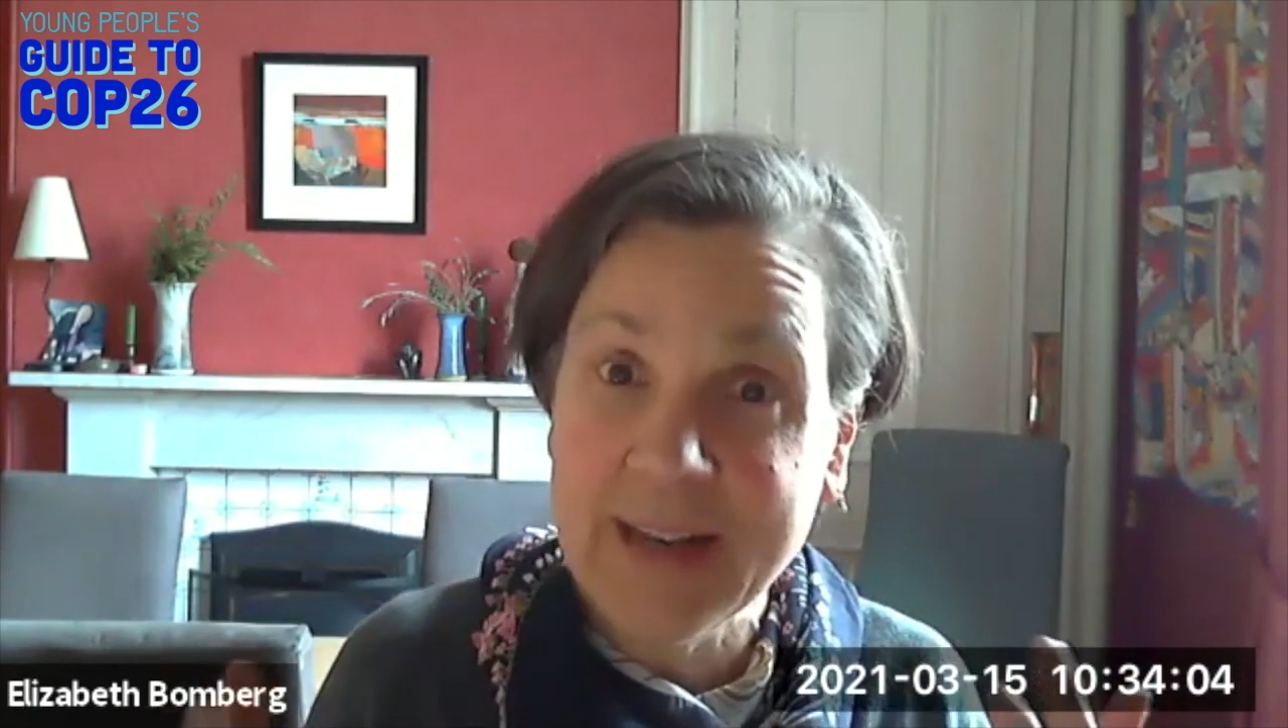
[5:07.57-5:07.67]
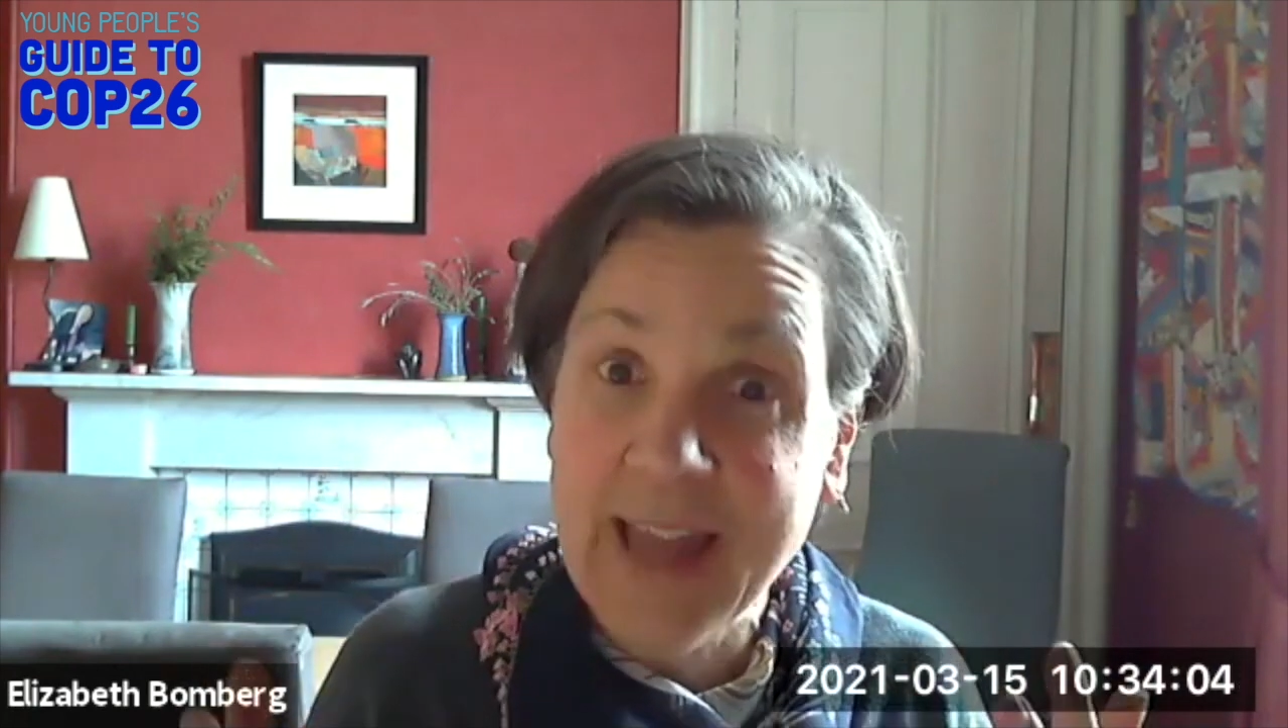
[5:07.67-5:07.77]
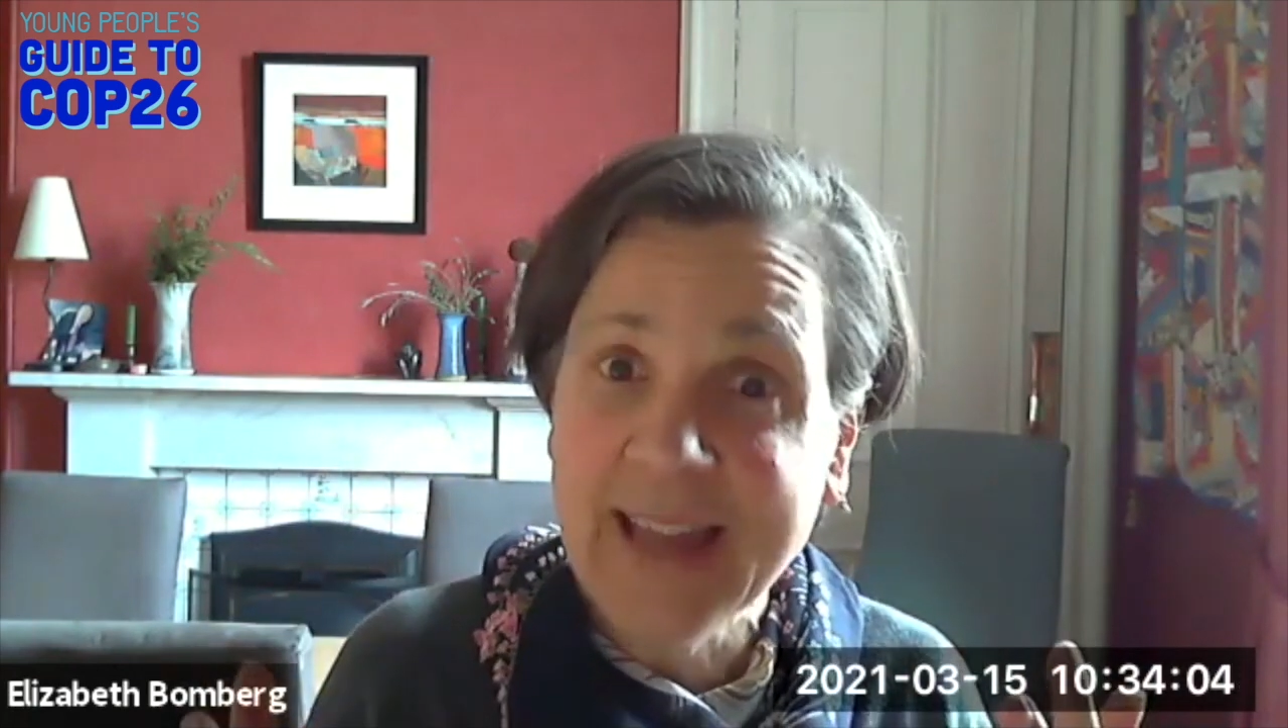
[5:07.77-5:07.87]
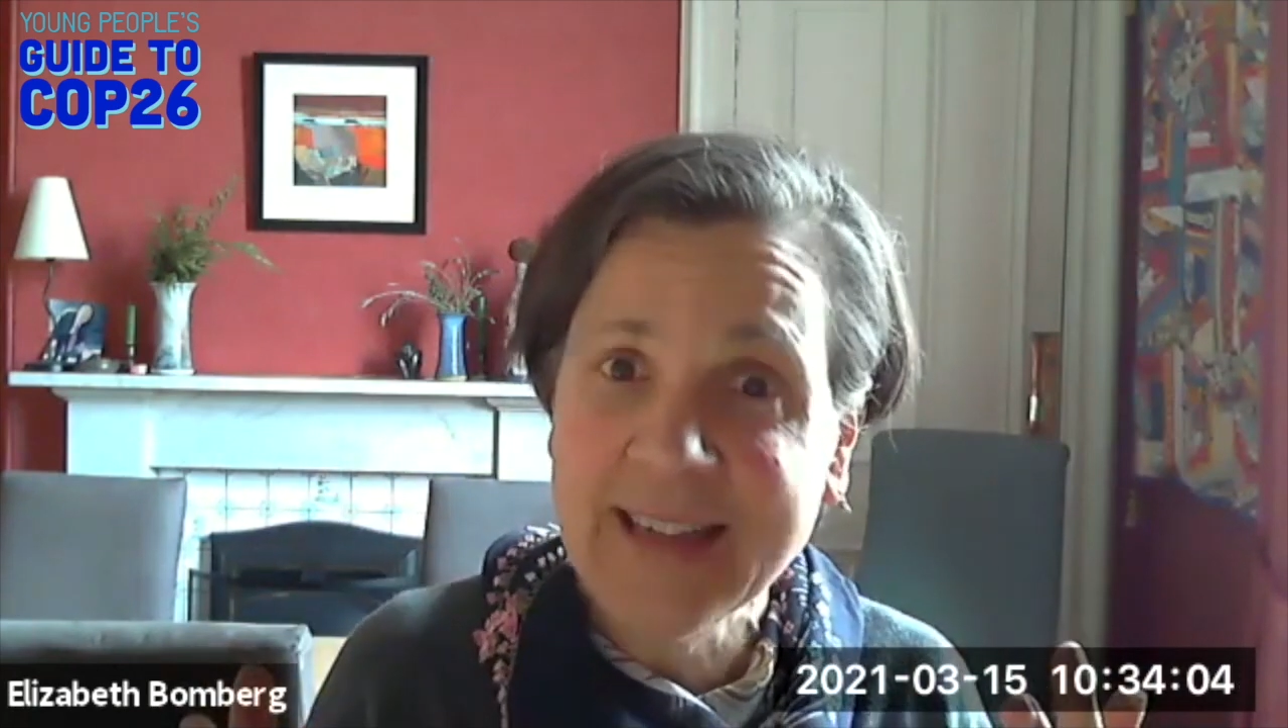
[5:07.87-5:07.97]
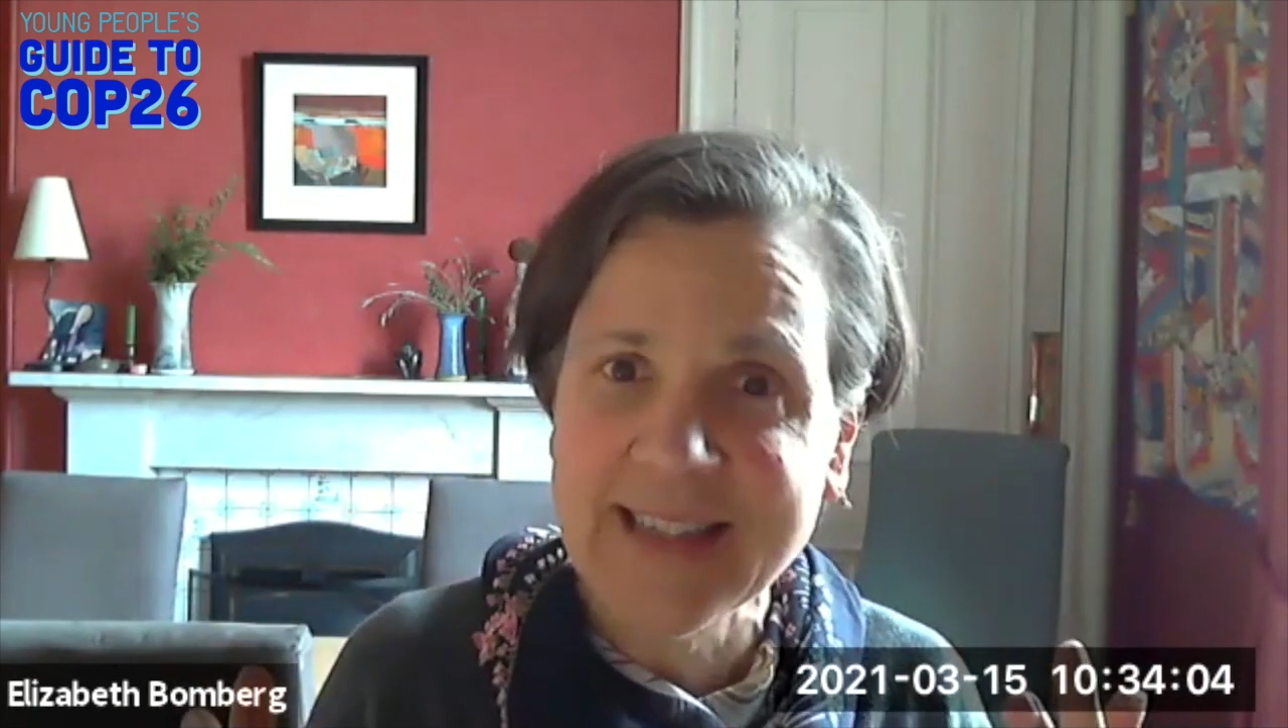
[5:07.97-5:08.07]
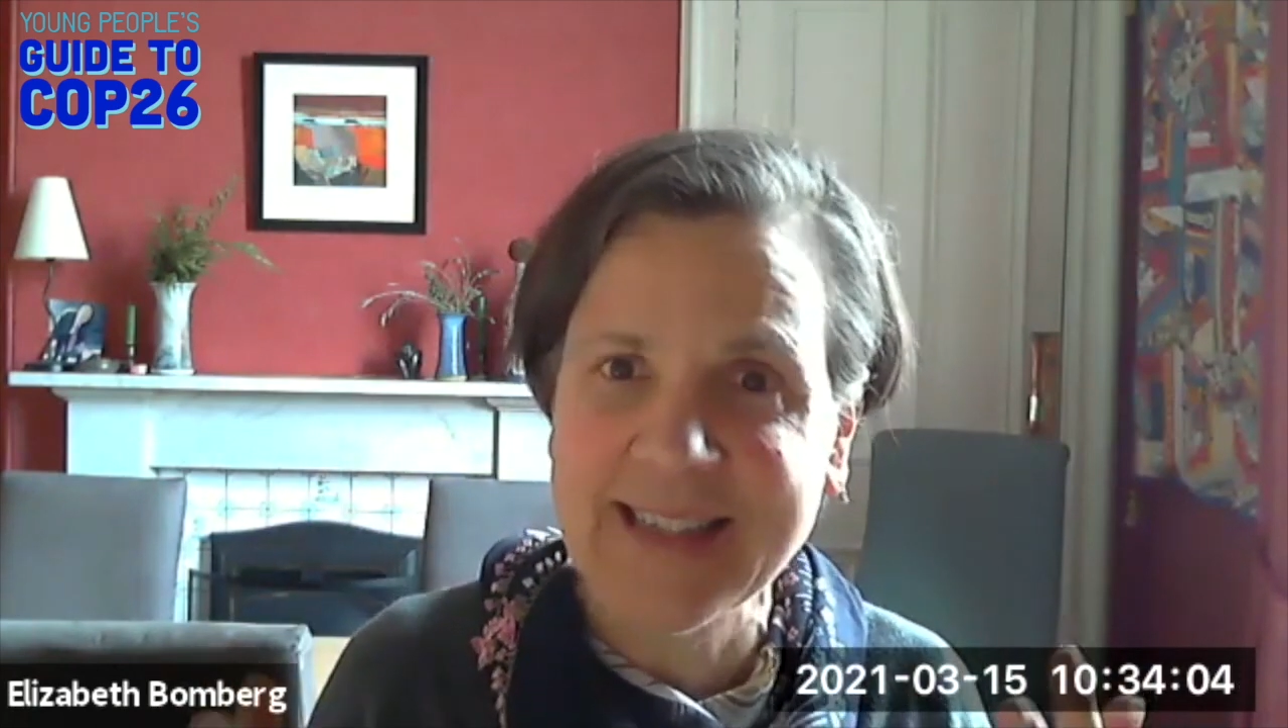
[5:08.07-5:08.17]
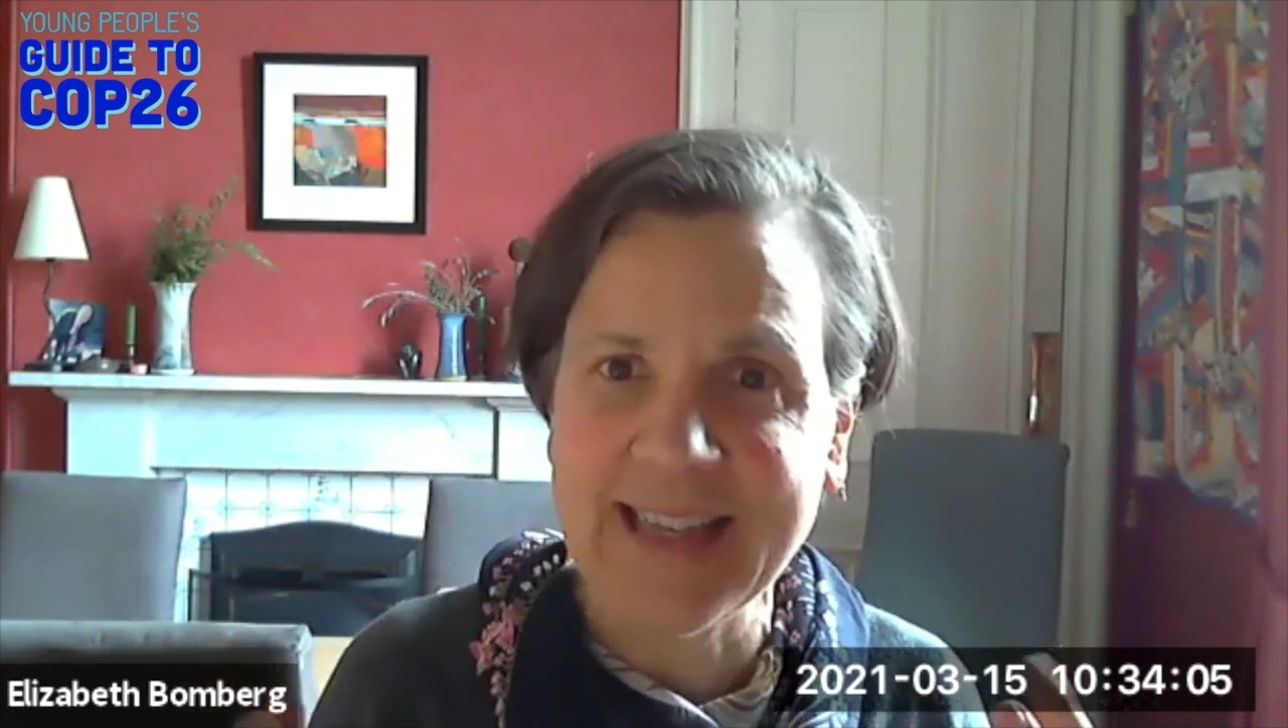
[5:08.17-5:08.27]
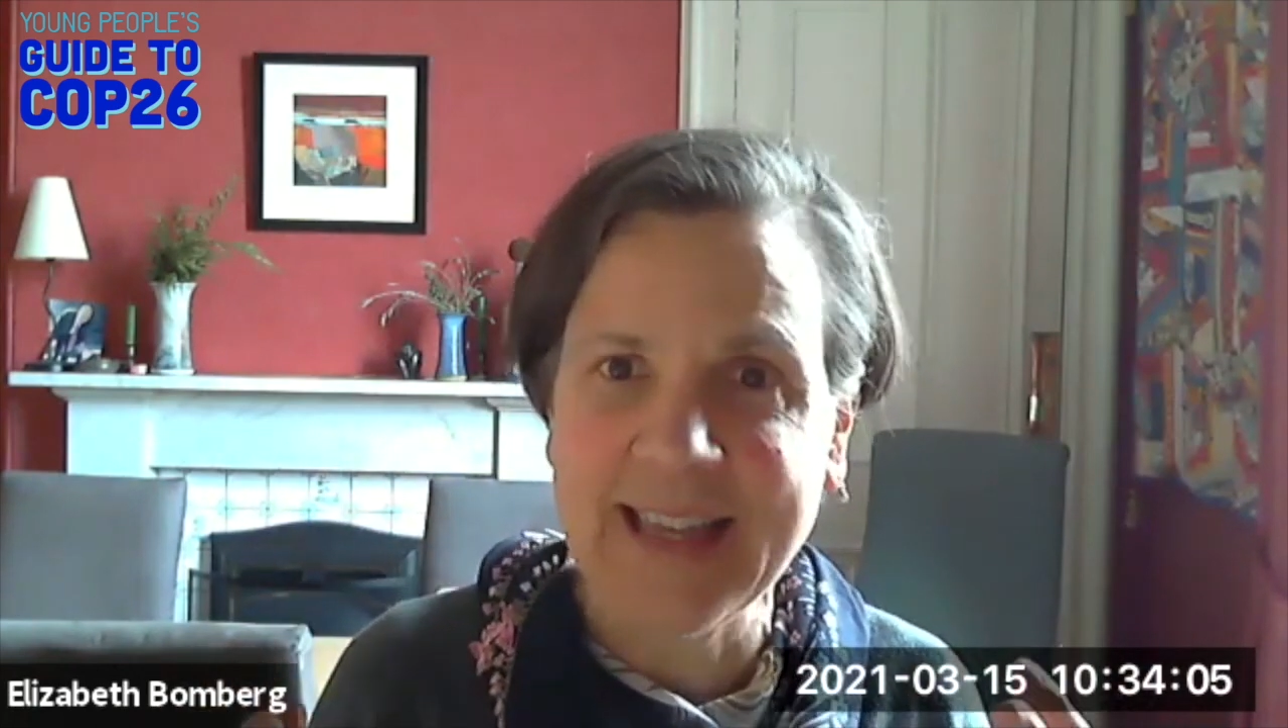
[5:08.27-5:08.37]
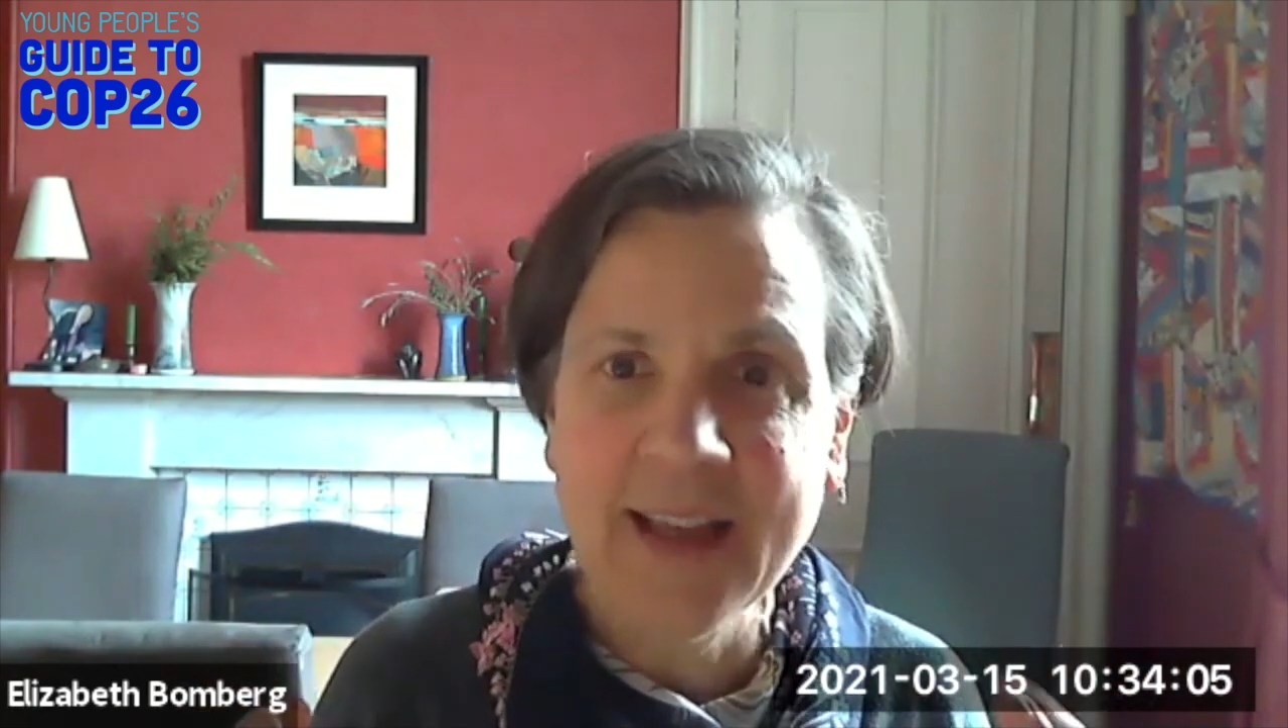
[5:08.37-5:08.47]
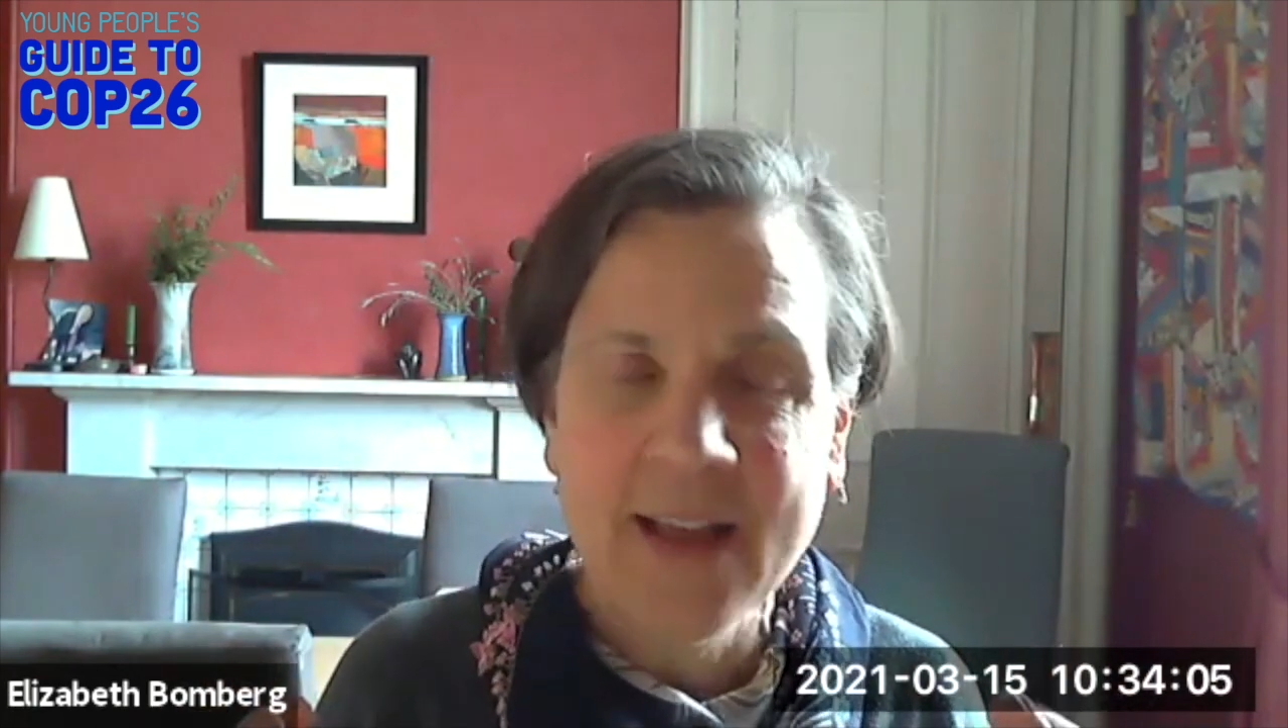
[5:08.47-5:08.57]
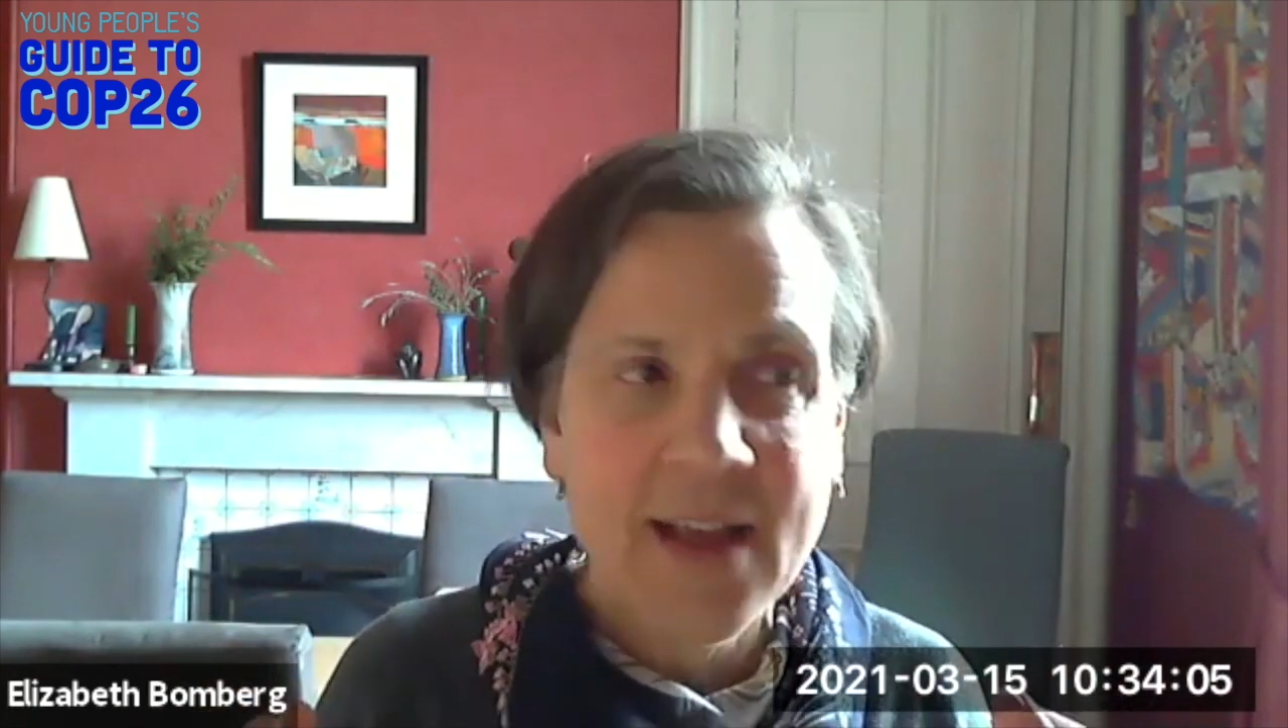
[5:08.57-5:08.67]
like to see